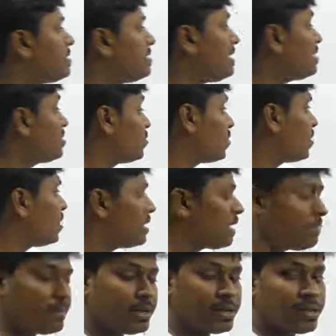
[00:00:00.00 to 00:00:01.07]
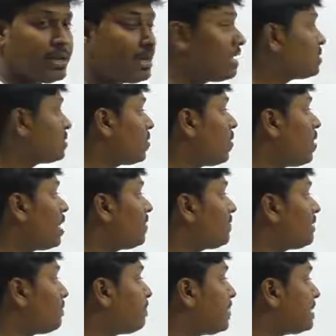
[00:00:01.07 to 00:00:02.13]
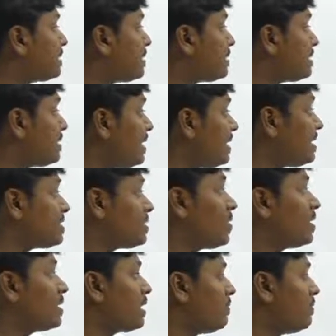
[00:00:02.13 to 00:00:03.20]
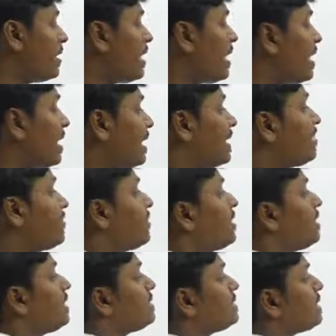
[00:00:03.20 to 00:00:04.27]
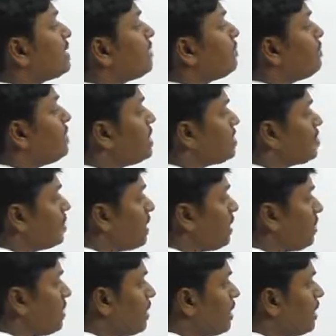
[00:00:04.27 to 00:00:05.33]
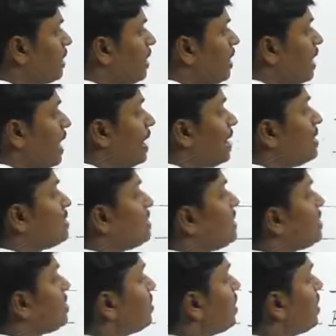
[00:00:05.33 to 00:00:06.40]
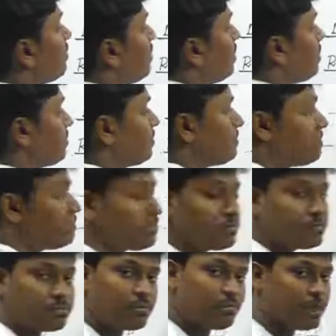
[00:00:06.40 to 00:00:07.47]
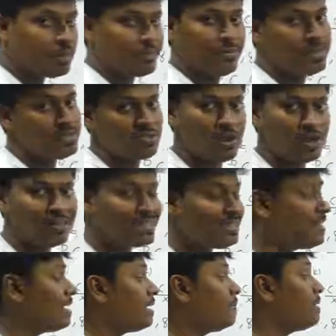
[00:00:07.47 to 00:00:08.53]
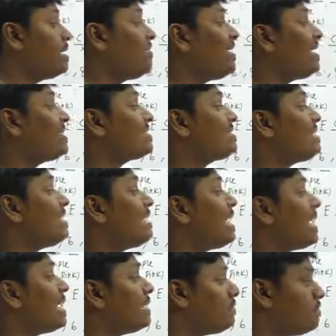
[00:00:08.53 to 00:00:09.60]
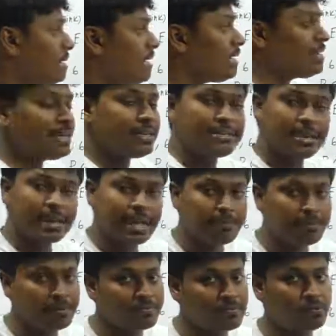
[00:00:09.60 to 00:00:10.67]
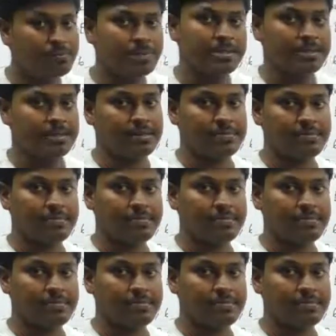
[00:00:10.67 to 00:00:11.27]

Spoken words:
C should not come here. So if the person C is not come here, I can definitely say that B should come here and C should come here. Friends, got it? Between C and B, there is a gap of 2%.